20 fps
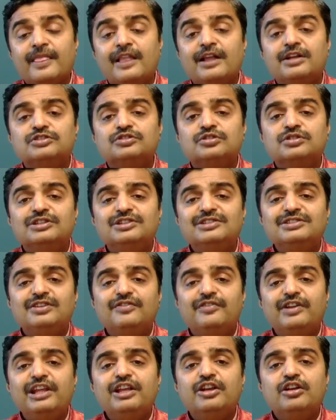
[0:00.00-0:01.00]
So this is a
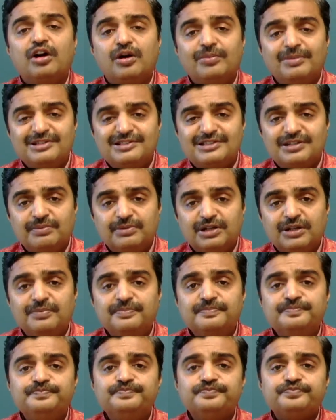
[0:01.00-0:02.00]
very common
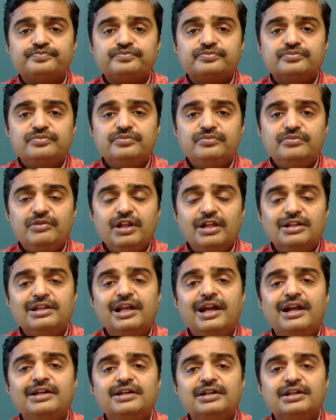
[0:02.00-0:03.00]
symptom
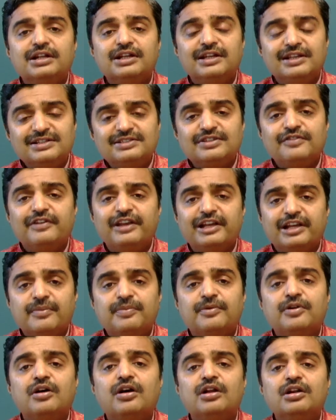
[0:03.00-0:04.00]
that is a
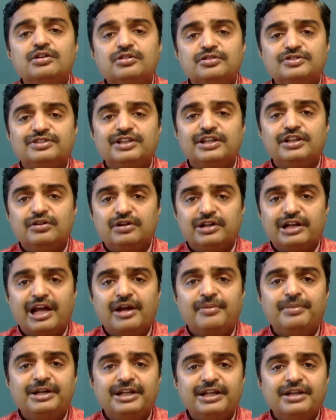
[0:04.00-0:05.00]
wake-up call to say you're
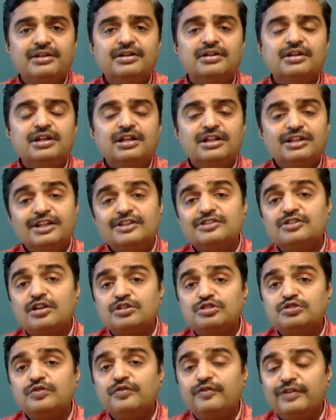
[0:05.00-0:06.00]
diabetic. There's
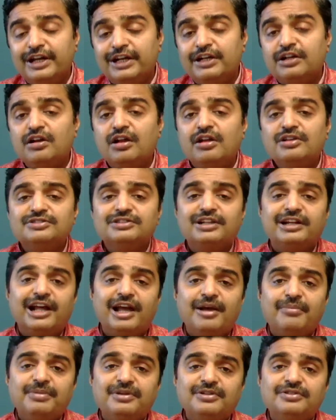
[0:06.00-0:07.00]
also weight loss that
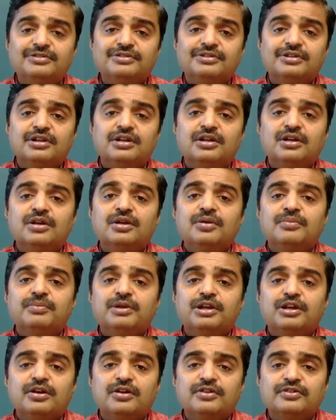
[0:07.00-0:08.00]
happens
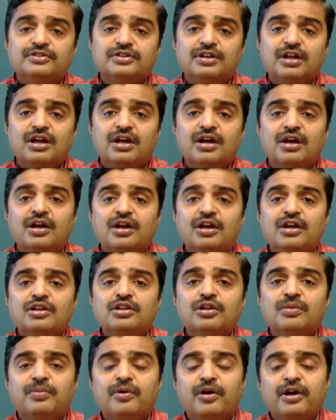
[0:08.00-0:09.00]
because
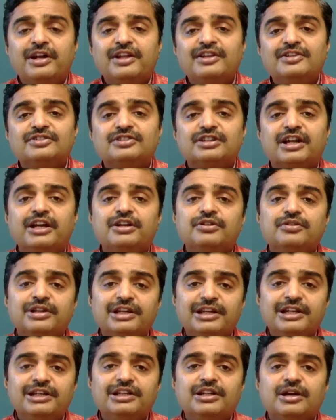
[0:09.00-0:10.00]
your body is trying to
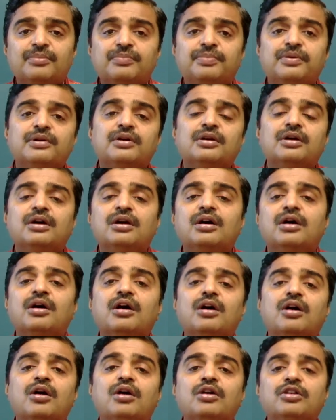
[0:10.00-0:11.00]
eat up
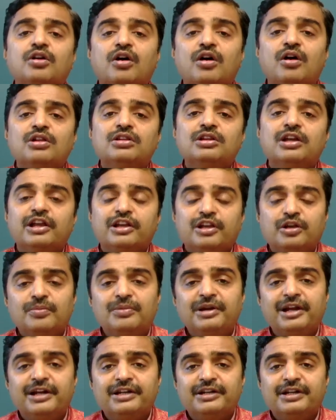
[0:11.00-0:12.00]
on all the
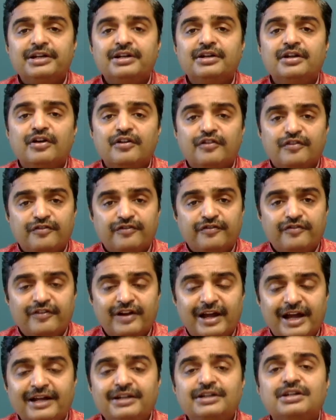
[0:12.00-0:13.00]
accumulated
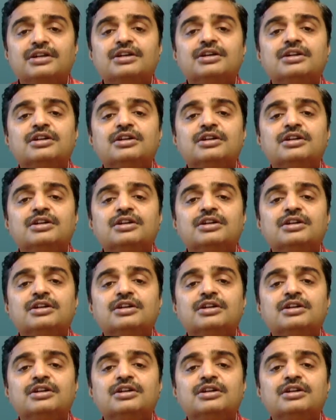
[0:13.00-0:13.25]
fat